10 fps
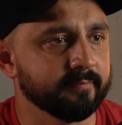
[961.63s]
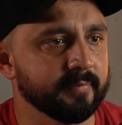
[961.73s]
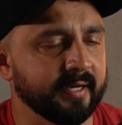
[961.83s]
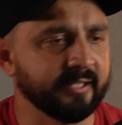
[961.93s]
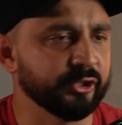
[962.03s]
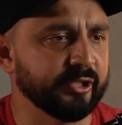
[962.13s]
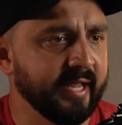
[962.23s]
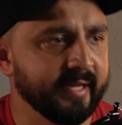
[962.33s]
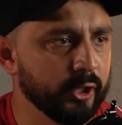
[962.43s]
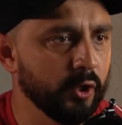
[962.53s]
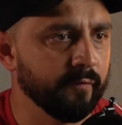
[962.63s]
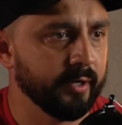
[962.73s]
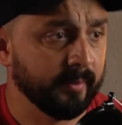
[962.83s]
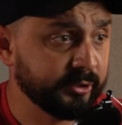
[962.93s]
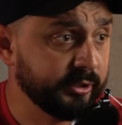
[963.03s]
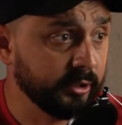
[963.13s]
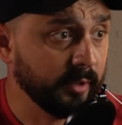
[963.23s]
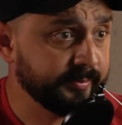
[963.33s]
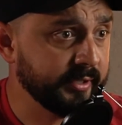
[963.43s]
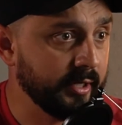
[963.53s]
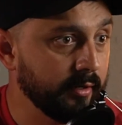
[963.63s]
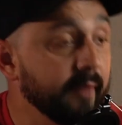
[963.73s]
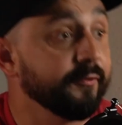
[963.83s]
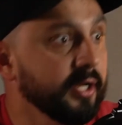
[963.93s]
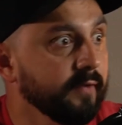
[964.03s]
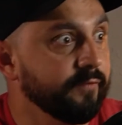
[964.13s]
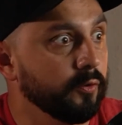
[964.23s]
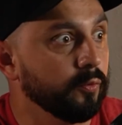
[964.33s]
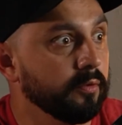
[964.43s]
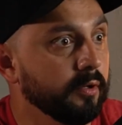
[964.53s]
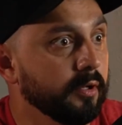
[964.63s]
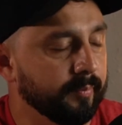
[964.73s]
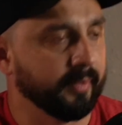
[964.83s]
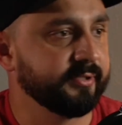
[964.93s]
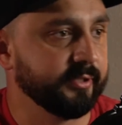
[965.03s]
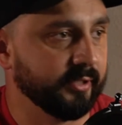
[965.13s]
and I just can't get over it, and I'm still upset. I forgive you, but I'm still